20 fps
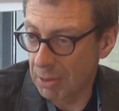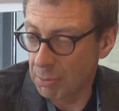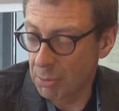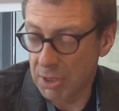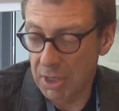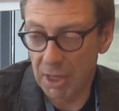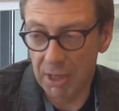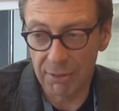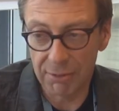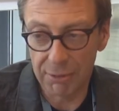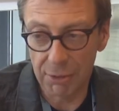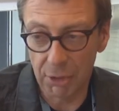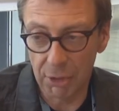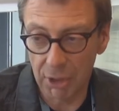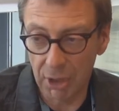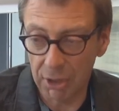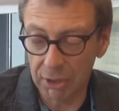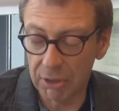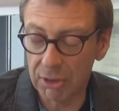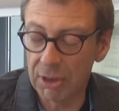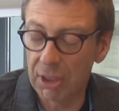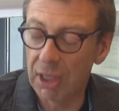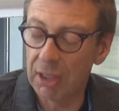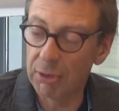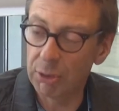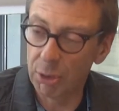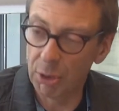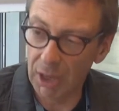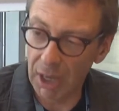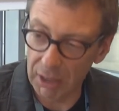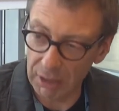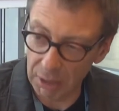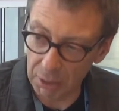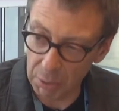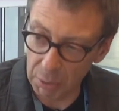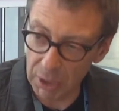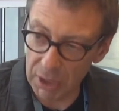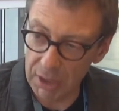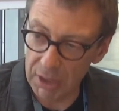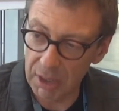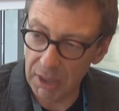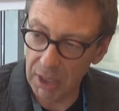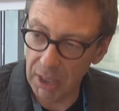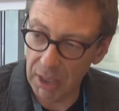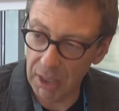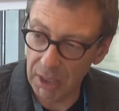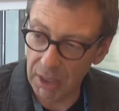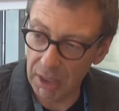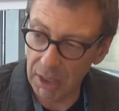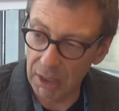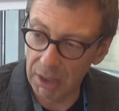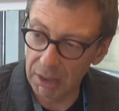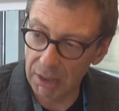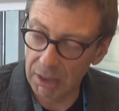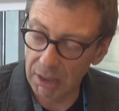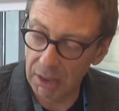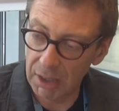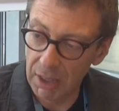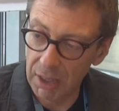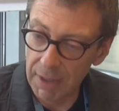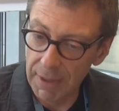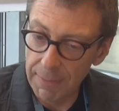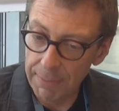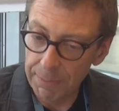themselves or not, together with a